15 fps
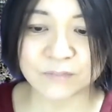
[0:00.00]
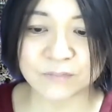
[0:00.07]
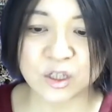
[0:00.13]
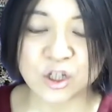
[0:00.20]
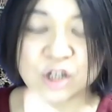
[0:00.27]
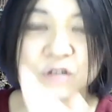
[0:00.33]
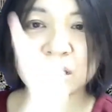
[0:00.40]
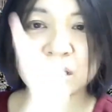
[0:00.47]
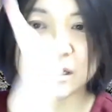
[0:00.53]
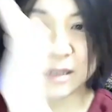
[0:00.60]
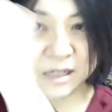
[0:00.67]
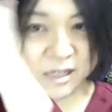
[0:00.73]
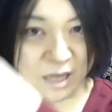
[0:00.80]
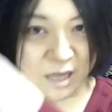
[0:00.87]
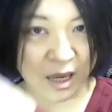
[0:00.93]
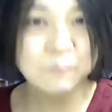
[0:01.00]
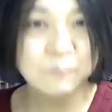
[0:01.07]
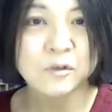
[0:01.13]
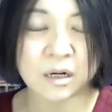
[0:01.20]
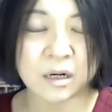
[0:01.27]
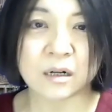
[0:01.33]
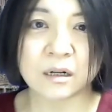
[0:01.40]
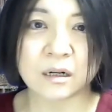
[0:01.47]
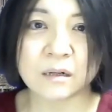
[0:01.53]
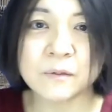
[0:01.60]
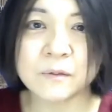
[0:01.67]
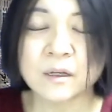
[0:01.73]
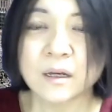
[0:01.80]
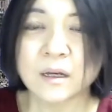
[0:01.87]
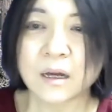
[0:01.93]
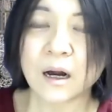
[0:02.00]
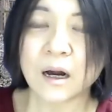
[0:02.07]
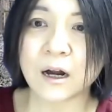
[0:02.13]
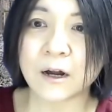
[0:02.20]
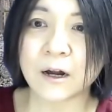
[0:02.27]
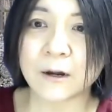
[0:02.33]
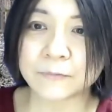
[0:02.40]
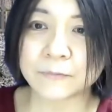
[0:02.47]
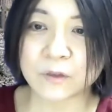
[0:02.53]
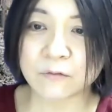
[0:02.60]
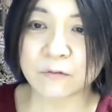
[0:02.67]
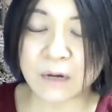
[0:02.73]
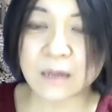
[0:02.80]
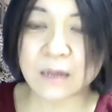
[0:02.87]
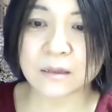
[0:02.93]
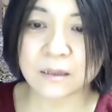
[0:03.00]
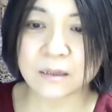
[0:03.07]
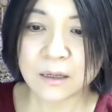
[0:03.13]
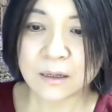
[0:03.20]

cure this M curve, one